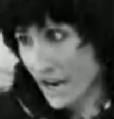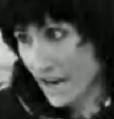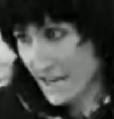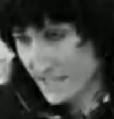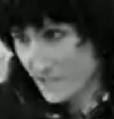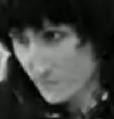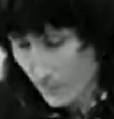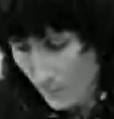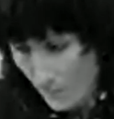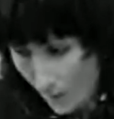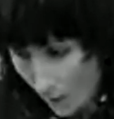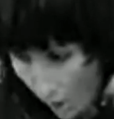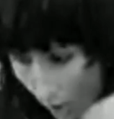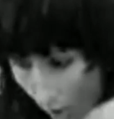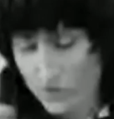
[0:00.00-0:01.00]
has
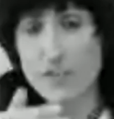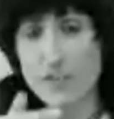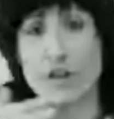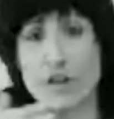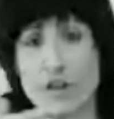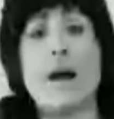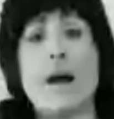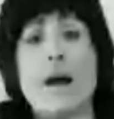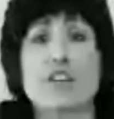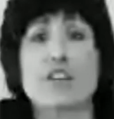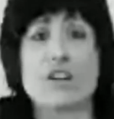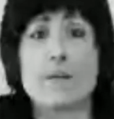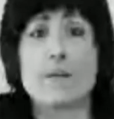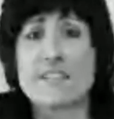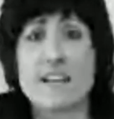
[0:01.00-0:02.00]
also backed
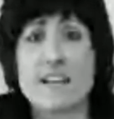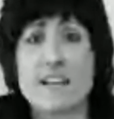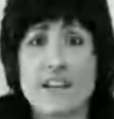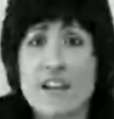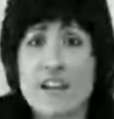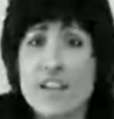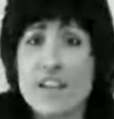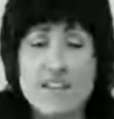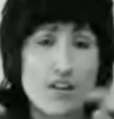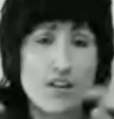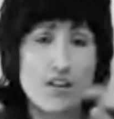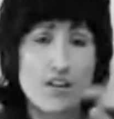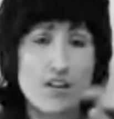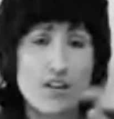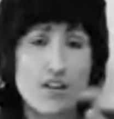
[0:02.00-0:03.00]
her up, saying that
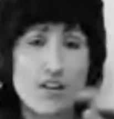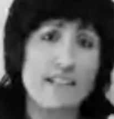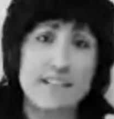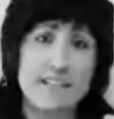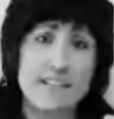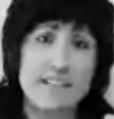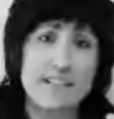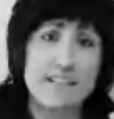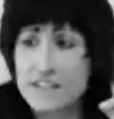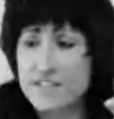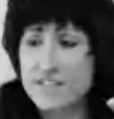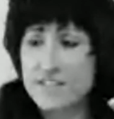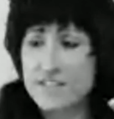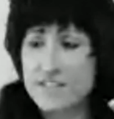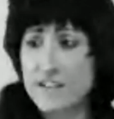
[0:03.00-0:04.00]
her striking
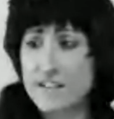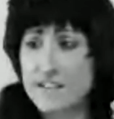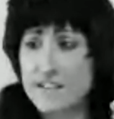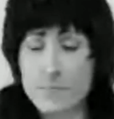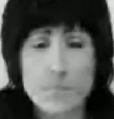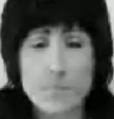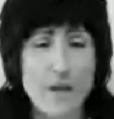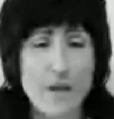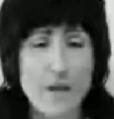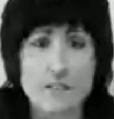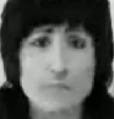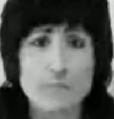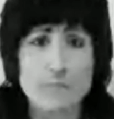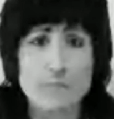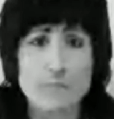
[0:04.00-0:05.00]
is
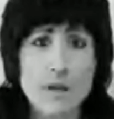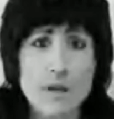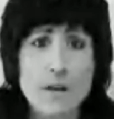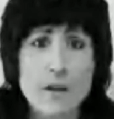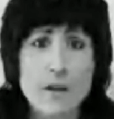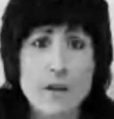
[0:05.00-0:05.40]
impeccable.